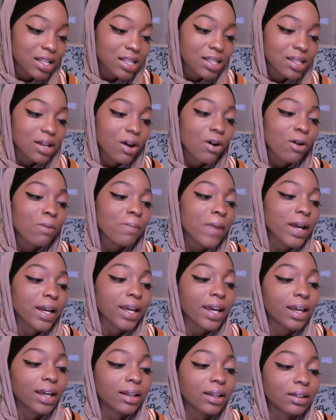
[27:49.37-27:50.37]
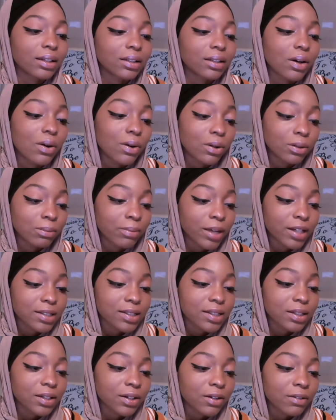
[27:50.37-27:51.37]
the Olmec head, Old
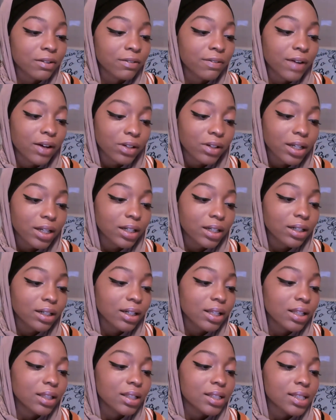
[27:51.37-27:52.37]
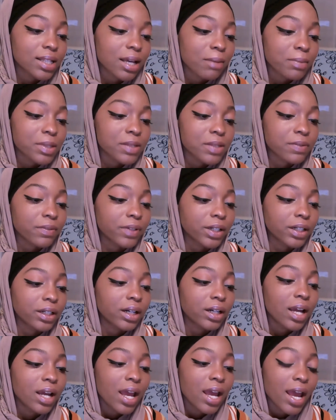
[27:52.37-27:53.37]
Mexico, found here in this hemisphere,
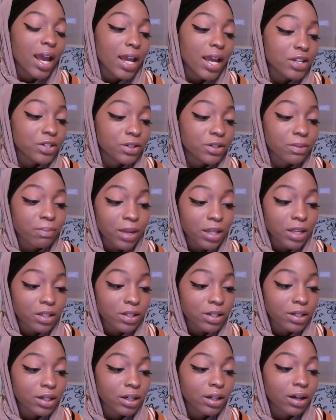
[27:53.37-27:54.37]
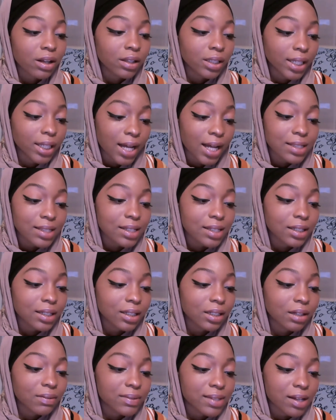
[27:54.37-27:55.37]
Asia Major, on the continent
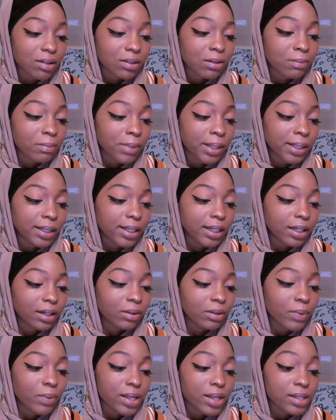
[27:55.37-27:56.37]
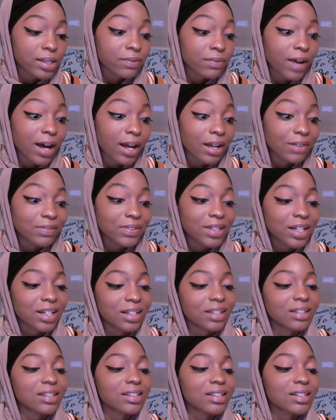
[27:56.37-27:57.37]
of South America, weighs 5
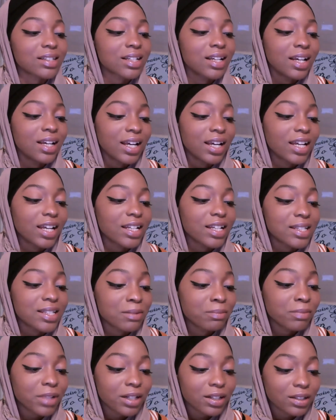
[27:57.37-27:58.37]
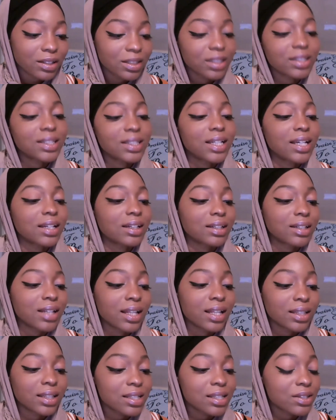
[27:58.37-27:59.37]
tons, and it's admittedly dated
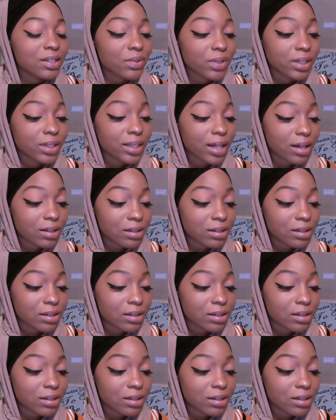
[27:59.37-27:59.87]
at least 3000